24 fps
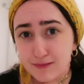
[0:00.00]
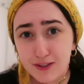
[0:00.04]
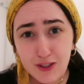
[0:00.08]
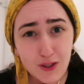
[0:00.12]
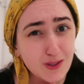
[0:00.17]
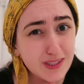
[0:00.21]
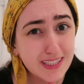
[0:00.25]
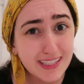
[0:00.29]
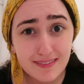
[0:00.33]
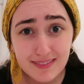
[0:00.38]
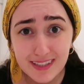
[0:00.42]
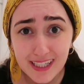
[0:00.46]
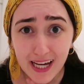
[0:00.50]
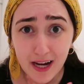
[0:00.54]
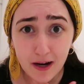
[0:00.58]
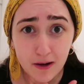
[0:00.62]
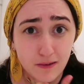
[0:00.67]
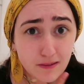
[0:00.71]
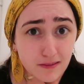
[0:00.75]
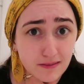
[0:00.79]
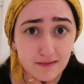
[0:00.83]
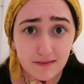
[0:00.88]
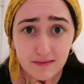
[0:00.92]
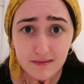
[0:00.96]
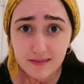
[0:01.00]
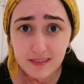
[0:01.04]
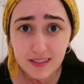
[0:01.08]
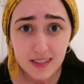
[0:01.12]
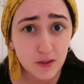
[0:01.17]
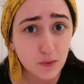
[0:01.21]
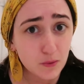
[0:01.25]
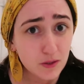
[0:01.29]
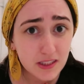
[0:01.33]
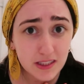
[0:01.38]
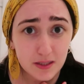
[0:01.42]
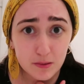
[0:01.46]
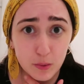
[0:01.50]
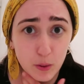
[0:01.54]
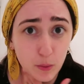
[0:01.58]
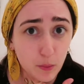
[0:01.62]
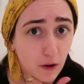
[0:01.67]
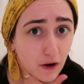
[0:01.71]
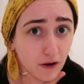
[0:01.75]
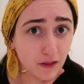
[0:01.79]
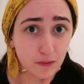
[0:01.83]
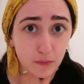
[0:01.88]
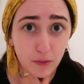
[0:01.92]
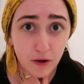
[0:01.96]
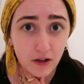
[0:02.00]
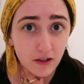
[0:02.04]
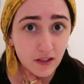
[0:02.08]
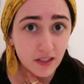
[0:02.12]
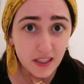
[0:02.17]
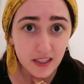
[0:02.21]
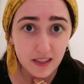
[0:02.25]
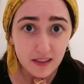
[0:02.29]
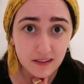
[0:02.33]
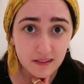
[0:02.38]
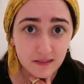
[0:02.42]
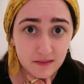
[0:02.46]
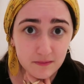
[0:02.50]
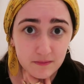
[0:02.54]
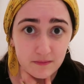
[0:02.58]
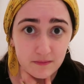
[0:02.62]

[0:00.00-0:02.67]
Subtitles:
Don't leave it out. It wants to be part of the party.